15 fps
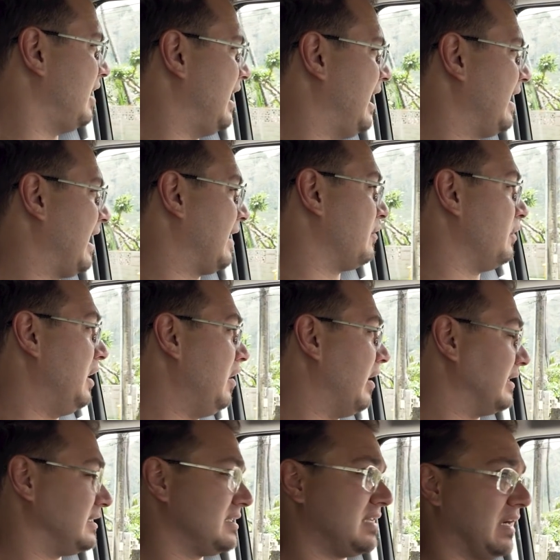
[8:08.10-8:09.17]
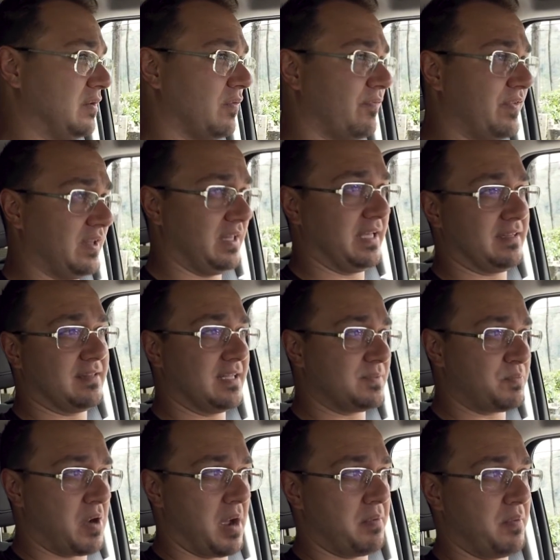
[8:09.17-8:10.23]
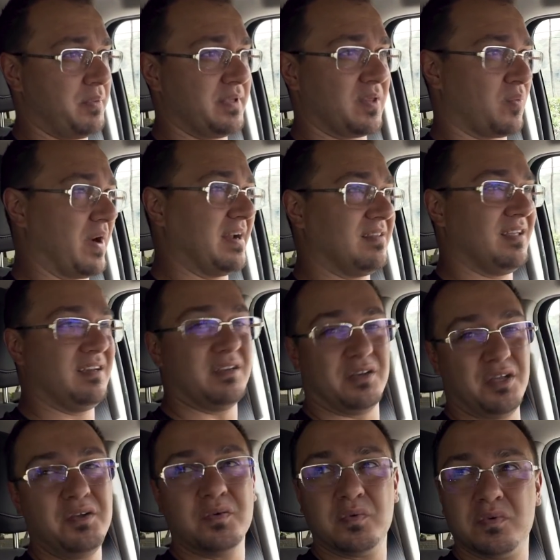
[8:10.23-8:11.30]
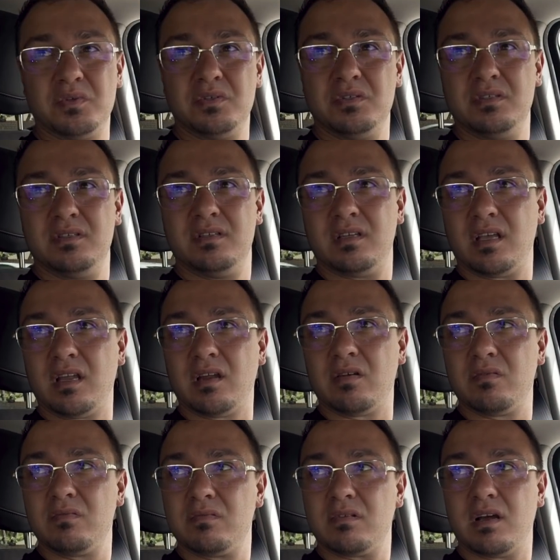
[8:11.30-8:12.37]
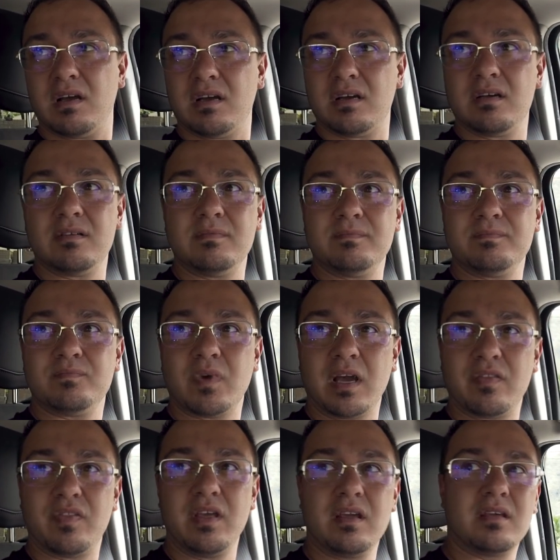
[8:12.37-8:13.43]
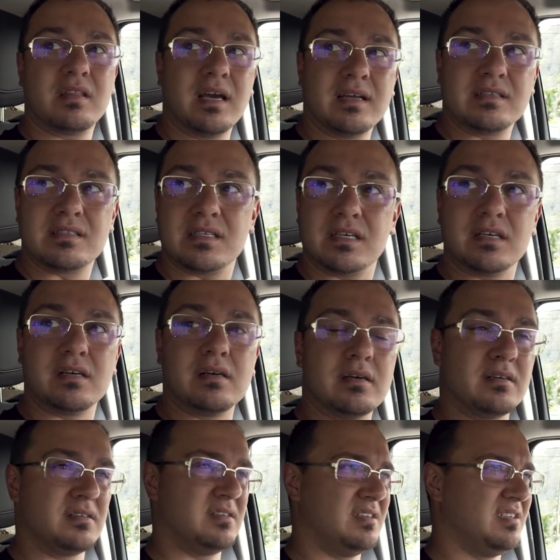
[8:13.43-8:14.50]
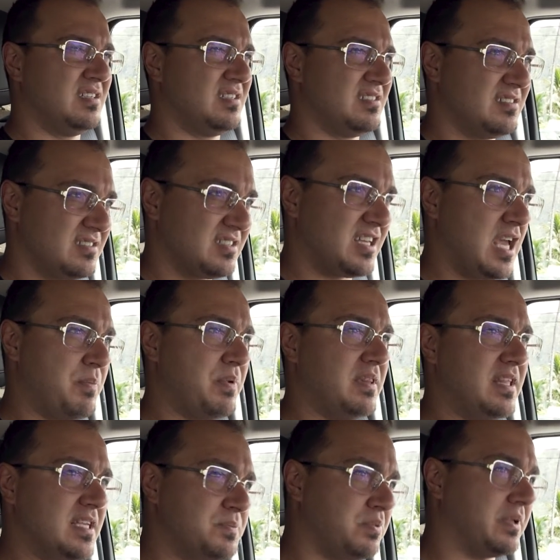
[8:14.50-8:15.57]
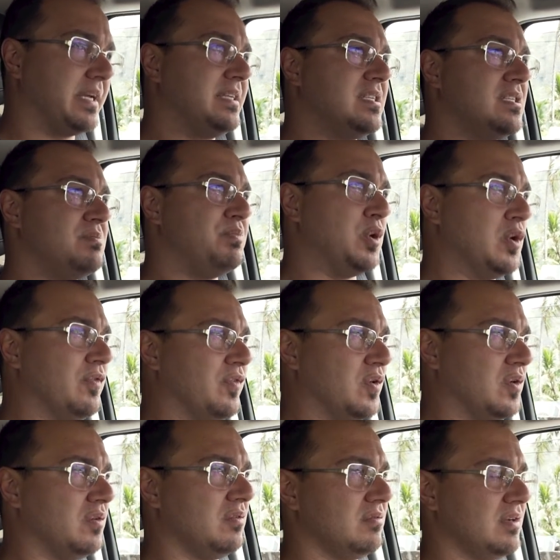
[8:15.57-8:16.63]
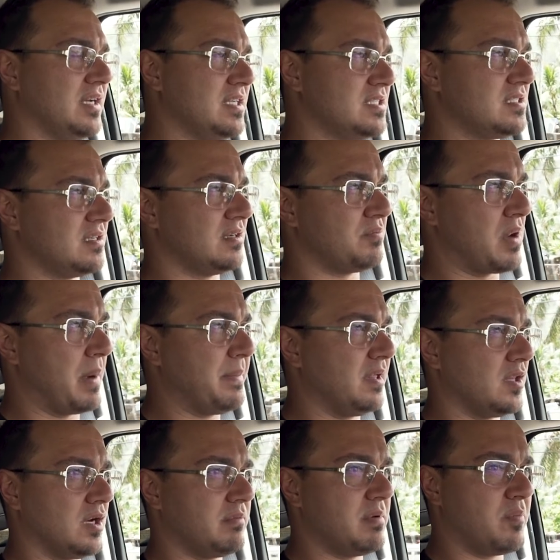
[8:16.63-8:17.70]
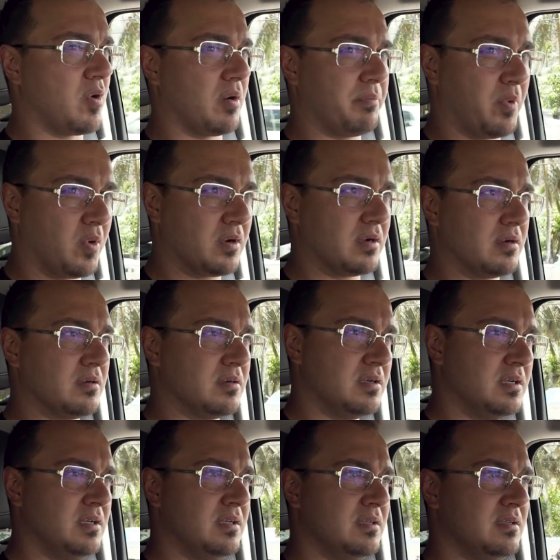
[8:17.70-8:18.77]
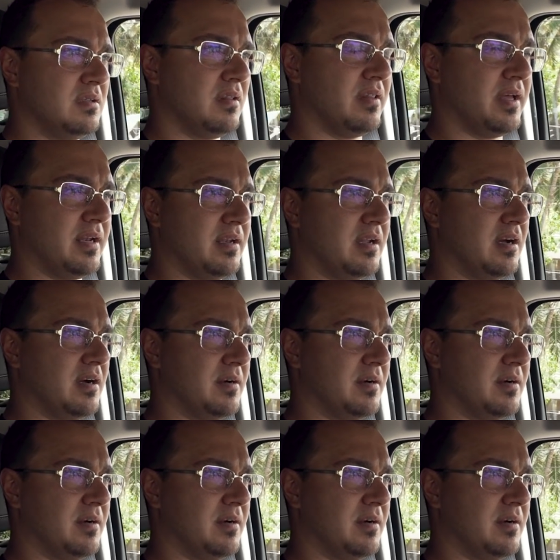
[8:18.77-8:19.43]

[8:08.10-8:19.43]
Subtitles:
I don't know. I don't feel like that's probably the right thing to do. You know, I think that keeping these places beautiful is probably a little bit more important than